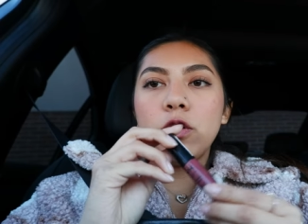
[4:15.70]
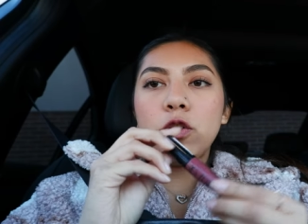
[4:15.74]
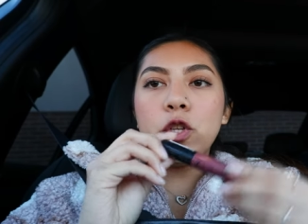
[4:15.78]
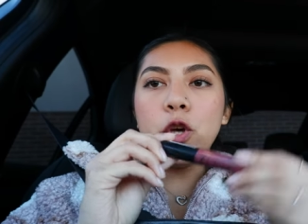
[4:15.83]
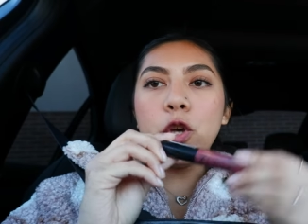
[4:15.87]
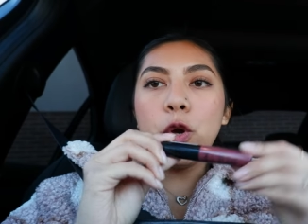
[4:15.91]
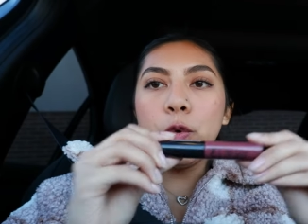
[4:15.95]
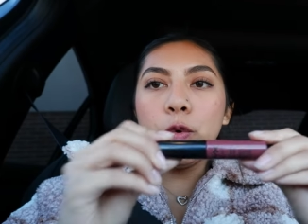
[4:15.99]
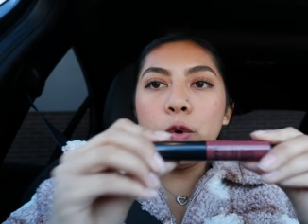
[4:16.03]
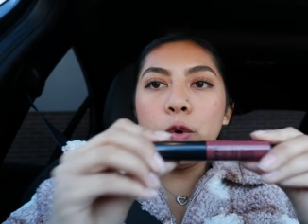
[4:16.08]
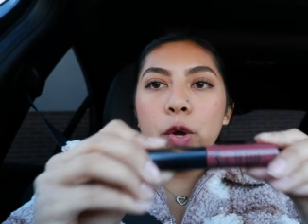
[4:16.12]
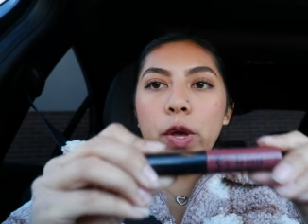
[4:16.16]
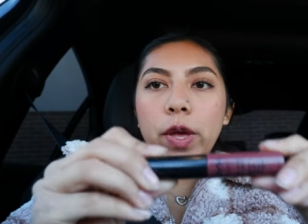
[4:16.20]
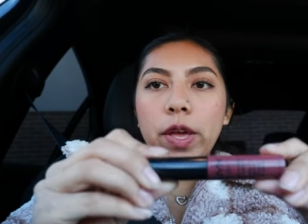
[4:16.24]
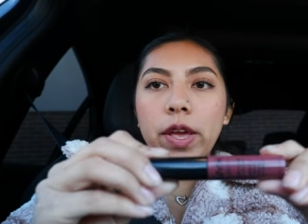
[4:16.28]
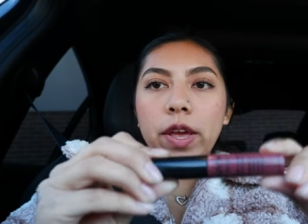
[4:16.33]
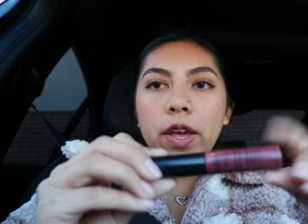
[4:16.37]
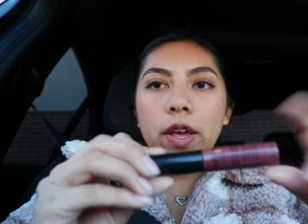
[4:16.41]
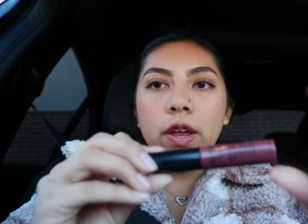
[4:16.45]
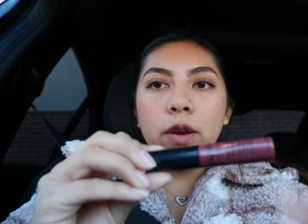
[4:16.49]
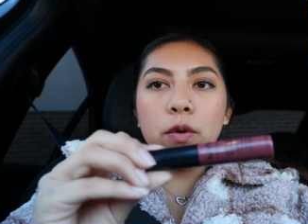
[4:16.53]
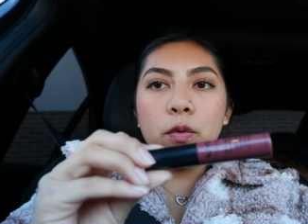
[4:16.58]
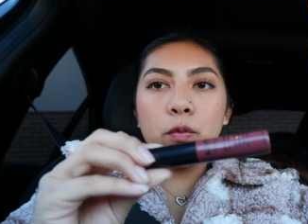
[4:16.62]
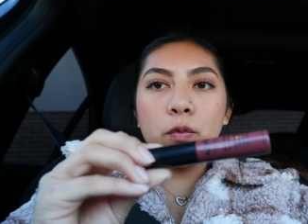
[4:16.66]
Tone
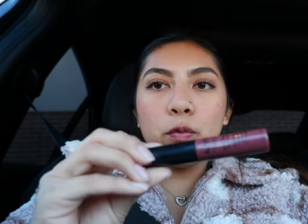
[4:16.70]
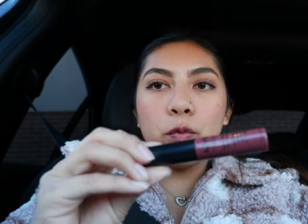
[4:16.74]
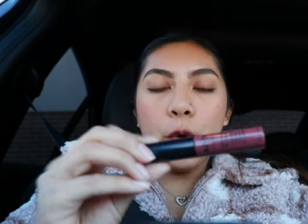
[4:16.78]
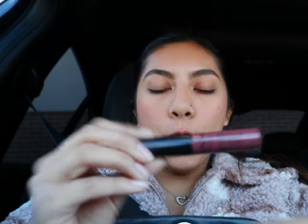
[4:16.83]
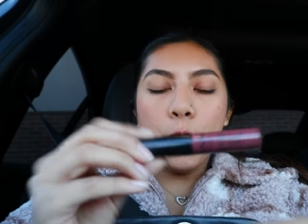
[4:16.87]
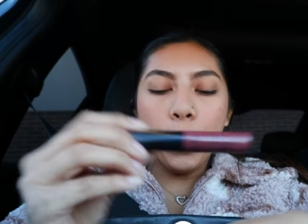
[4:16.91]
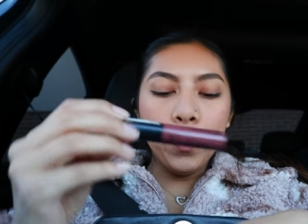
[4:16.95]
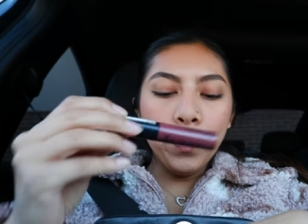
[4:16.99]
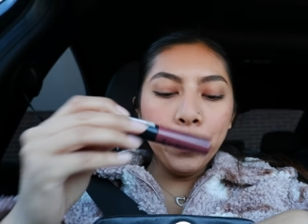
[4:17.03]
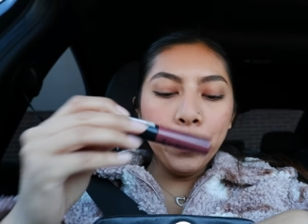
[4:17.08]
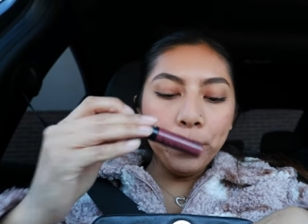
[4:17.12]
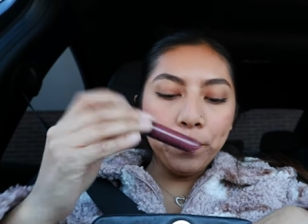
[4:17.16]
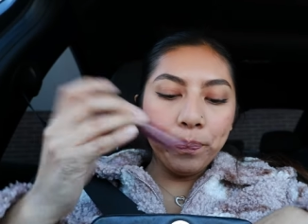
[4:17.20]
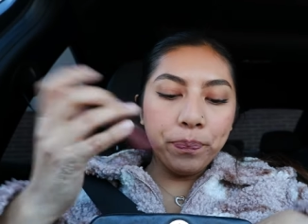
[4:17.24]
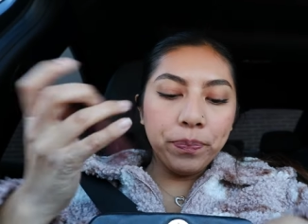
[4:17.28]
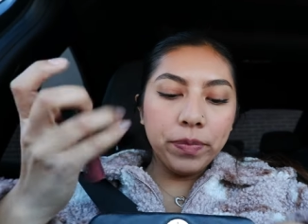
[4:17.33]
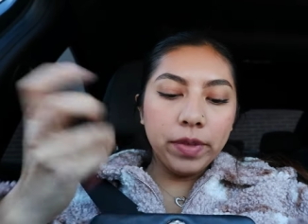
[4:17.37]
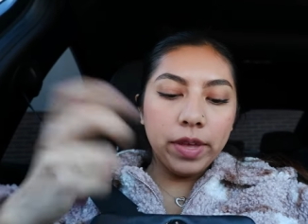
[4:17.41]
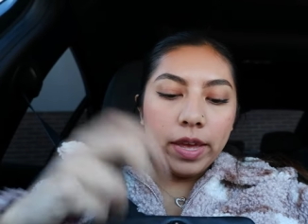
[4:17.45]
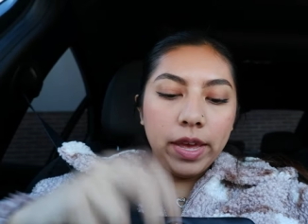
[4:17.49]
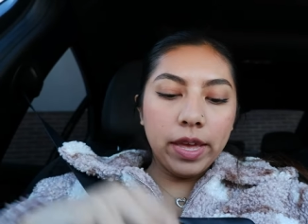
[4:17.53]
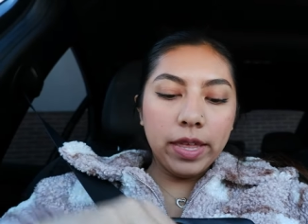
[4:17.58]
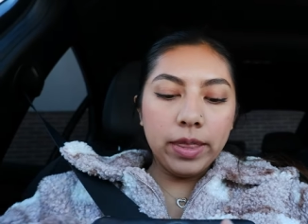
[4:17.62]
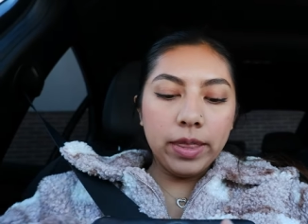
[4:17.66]
in Rome.
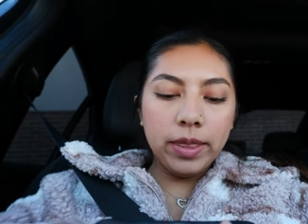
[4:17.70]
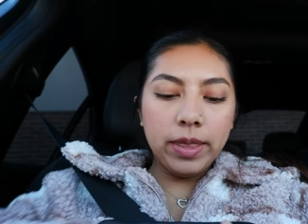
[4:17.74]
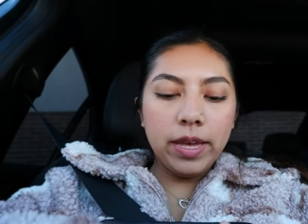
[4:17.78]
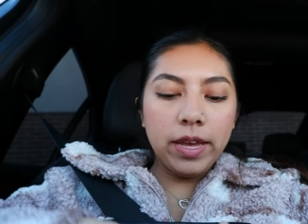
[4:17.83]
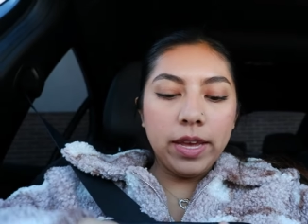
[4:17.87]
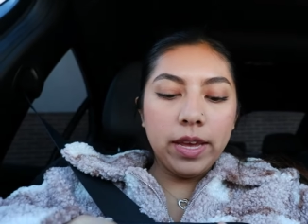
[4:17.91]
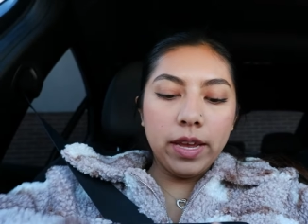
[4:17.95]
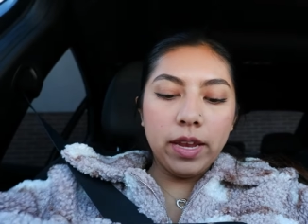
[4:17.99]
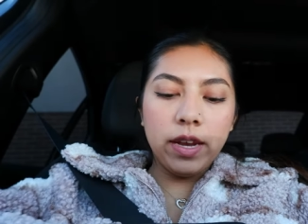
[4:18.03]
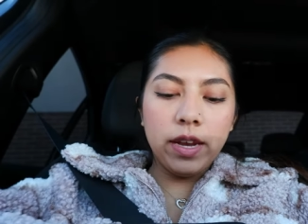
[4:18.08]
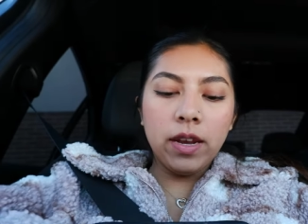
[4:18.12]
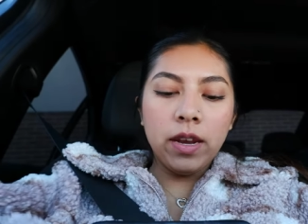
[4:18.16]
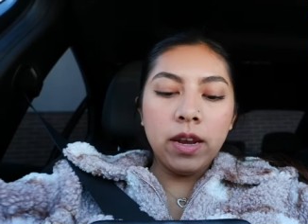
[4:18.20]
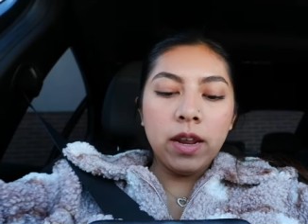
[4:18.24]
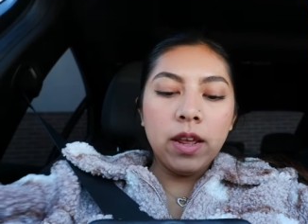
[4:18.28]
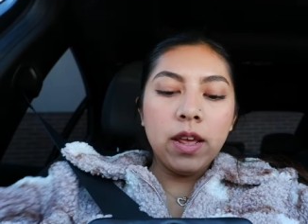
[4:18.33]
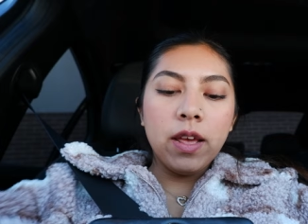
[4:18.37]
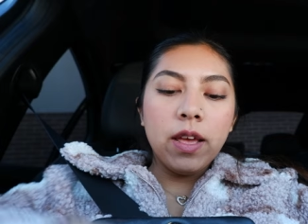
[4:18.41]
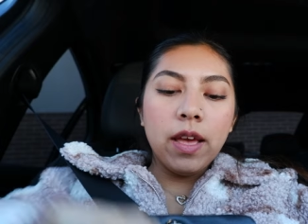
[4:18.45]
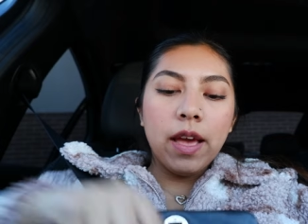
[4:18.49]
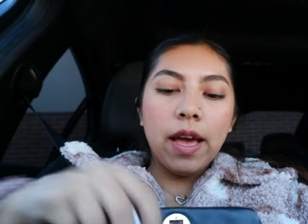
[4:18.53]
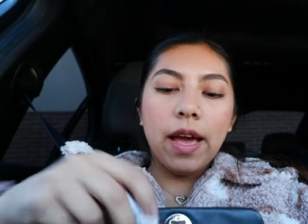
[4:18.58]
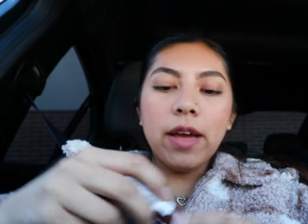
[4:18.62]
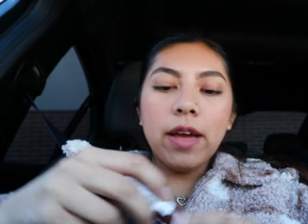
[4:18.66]
And then
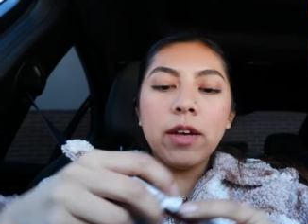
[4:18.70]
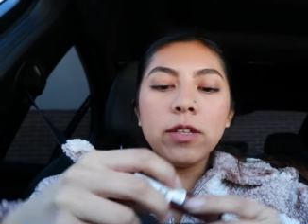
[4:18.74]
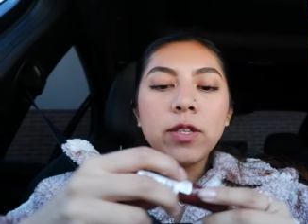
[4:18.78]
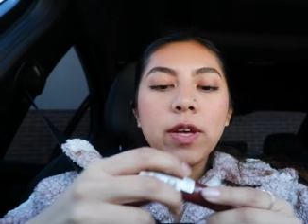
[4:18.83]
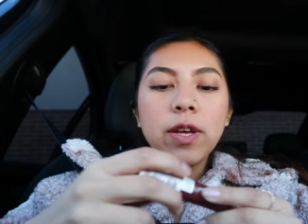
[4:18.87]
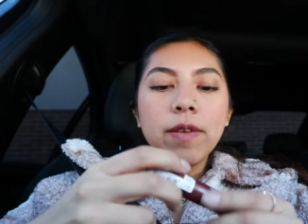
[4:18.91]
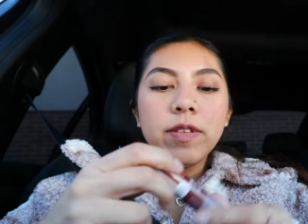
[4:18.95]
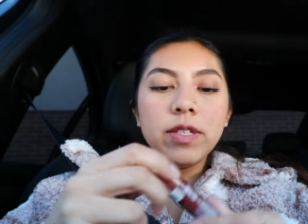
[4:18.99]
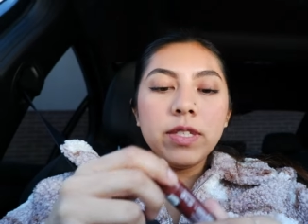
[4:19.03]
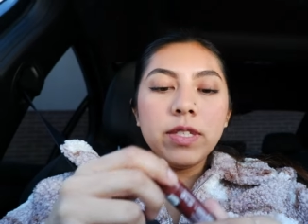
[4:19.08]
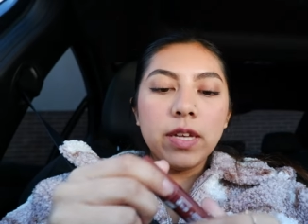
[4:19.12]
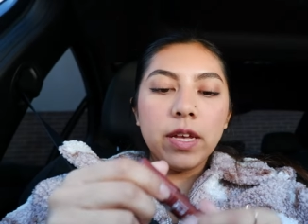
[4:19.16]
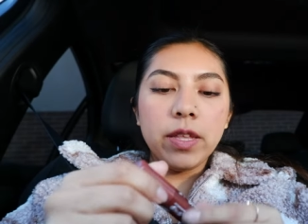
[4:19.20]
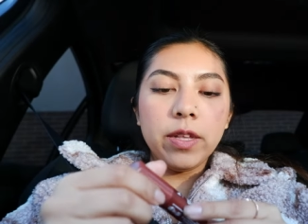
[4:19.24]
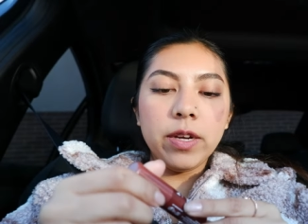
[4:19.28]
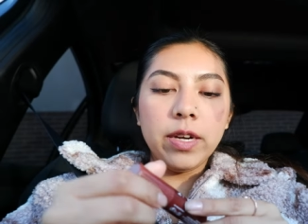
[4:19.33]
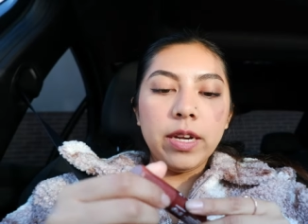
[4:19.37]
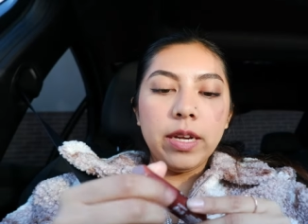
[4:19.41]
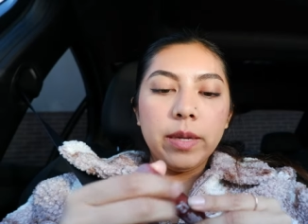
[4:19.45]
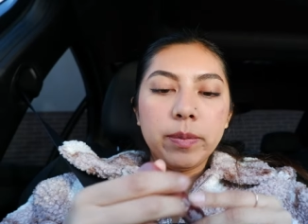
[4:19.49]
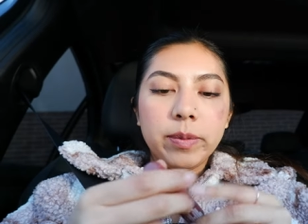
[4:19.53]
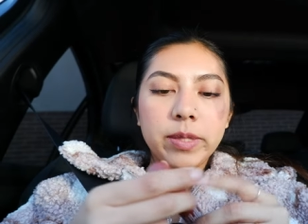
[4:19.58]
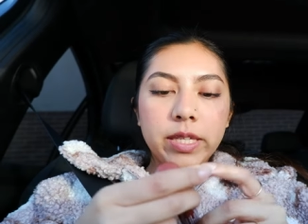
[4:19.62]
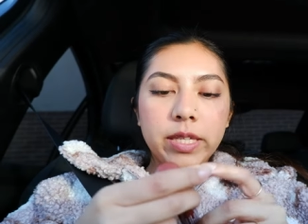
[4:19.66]
I also have this
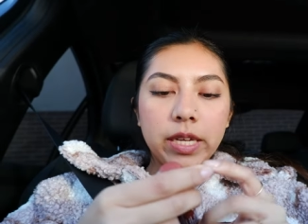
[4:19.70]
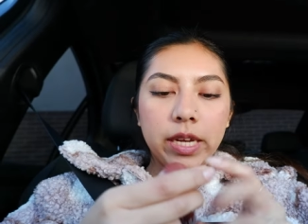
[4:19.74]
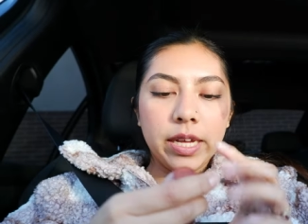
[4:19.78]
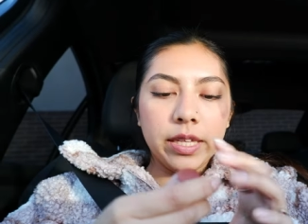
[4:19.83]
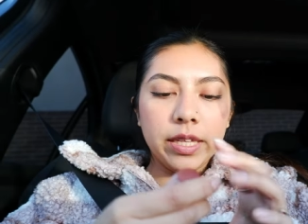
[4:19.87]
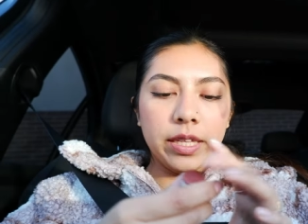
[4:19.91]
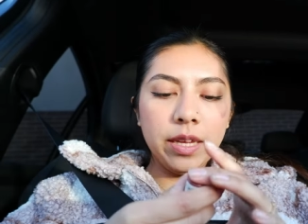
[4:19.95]
other lipstick.